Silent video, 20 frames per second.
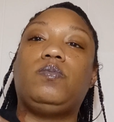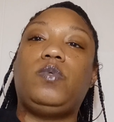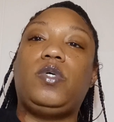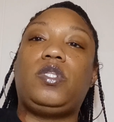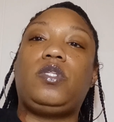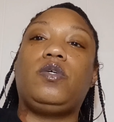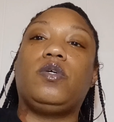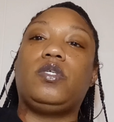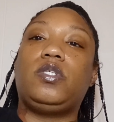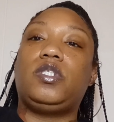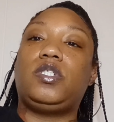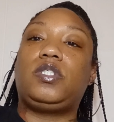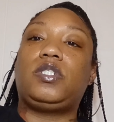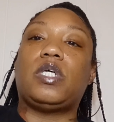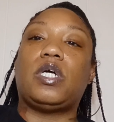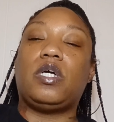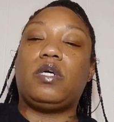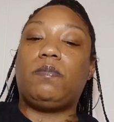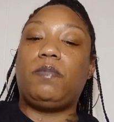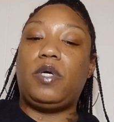with your
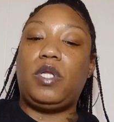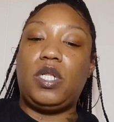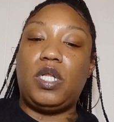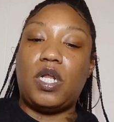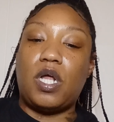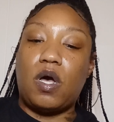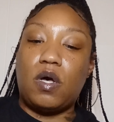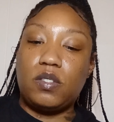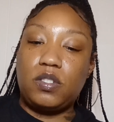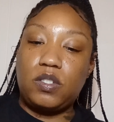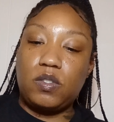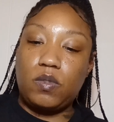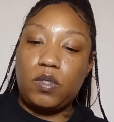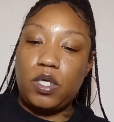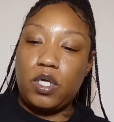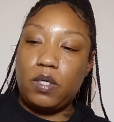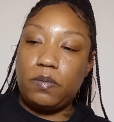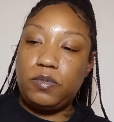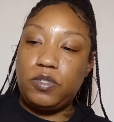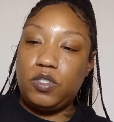discernment and it also
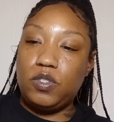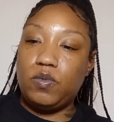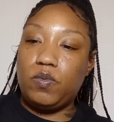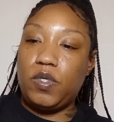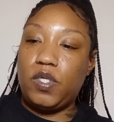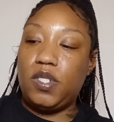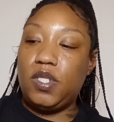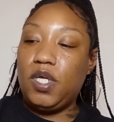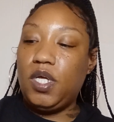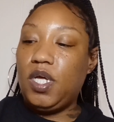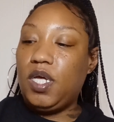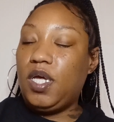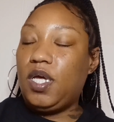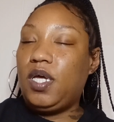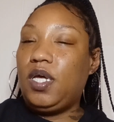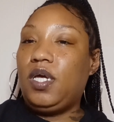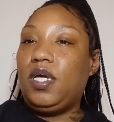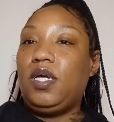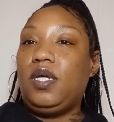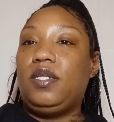helps you with
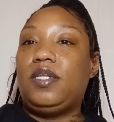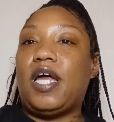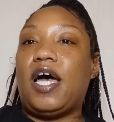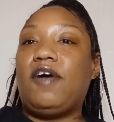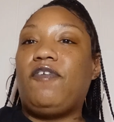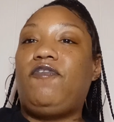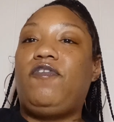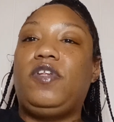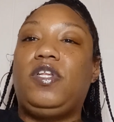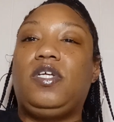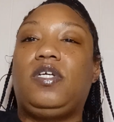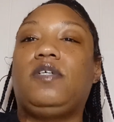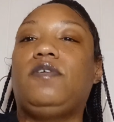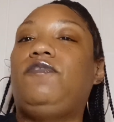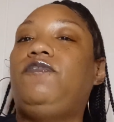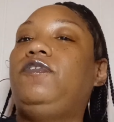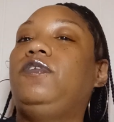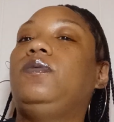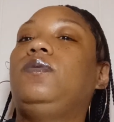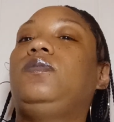not feeling
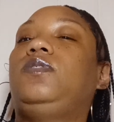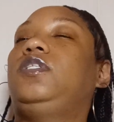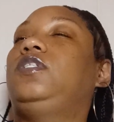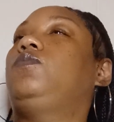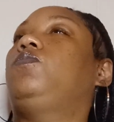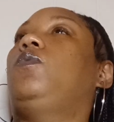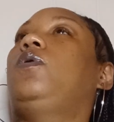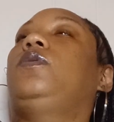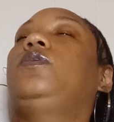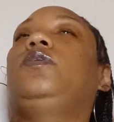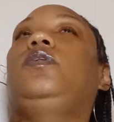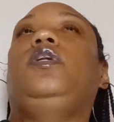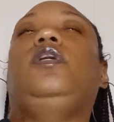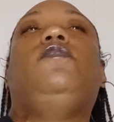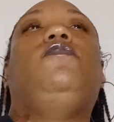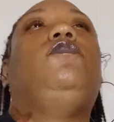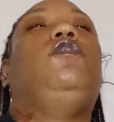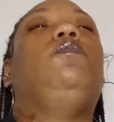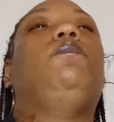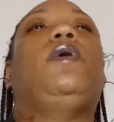confused, is wondering
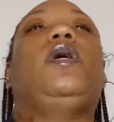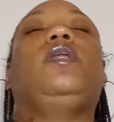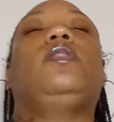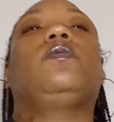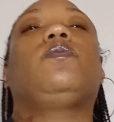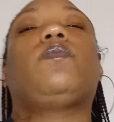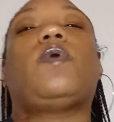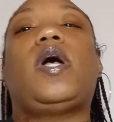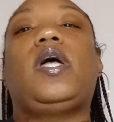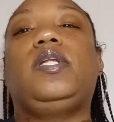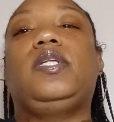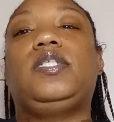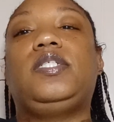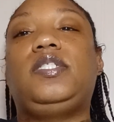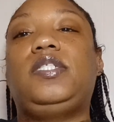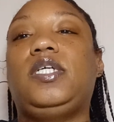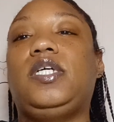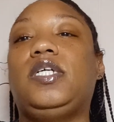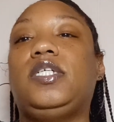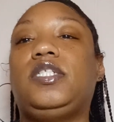if you made the right
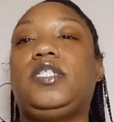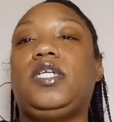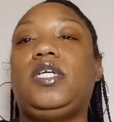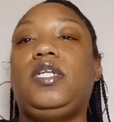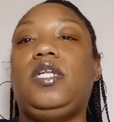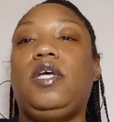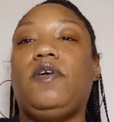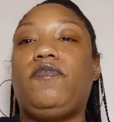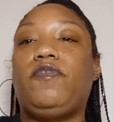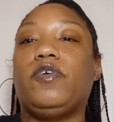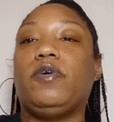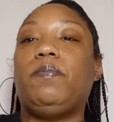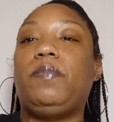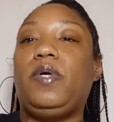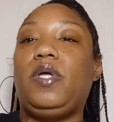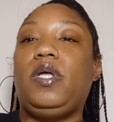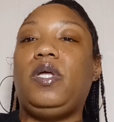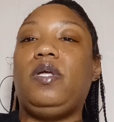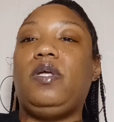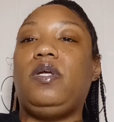decision, if you're
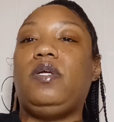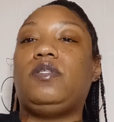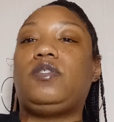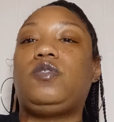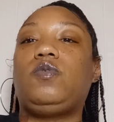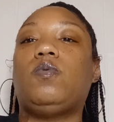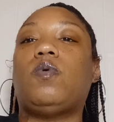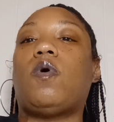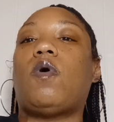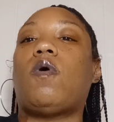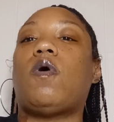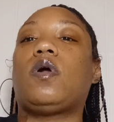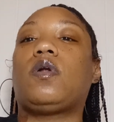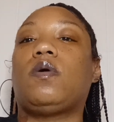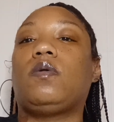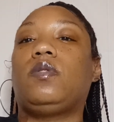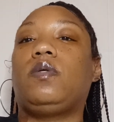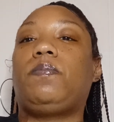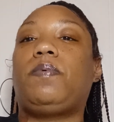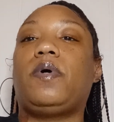being too hard
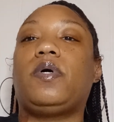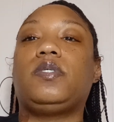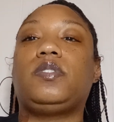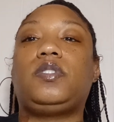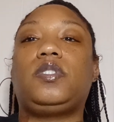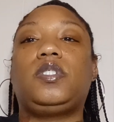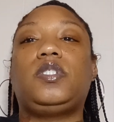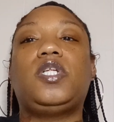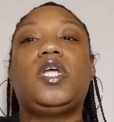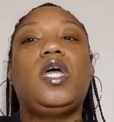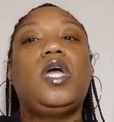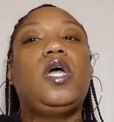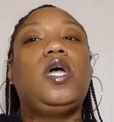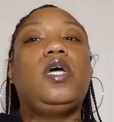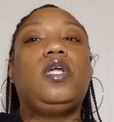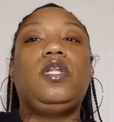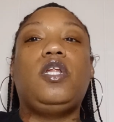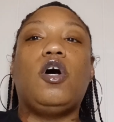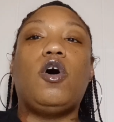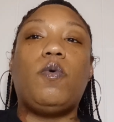on the person.
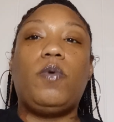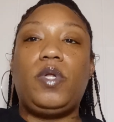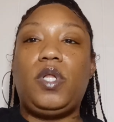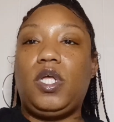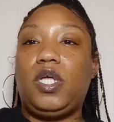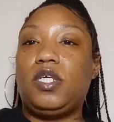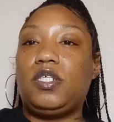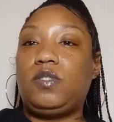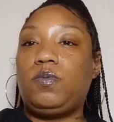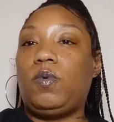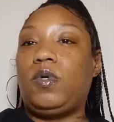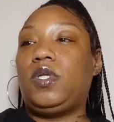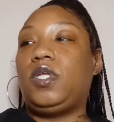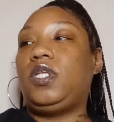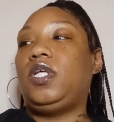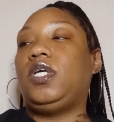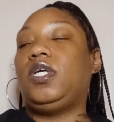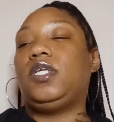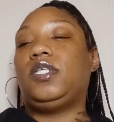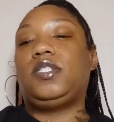No, it is what it
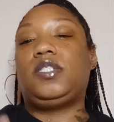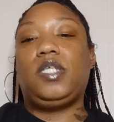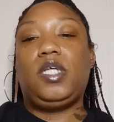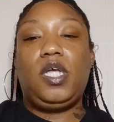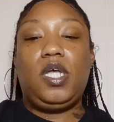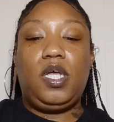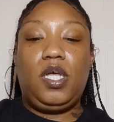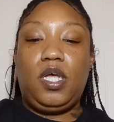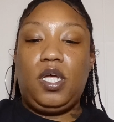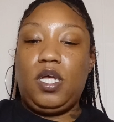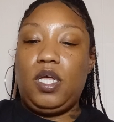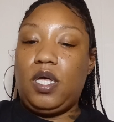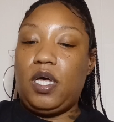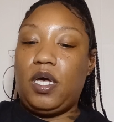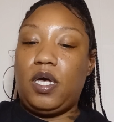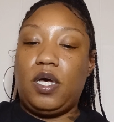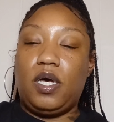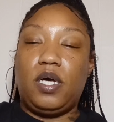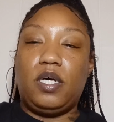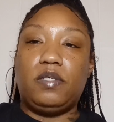is.
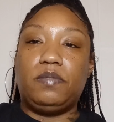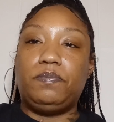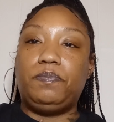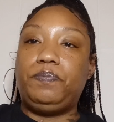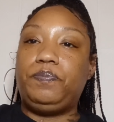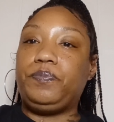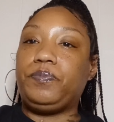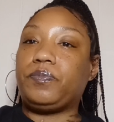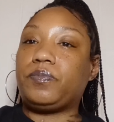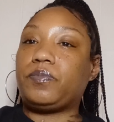Um,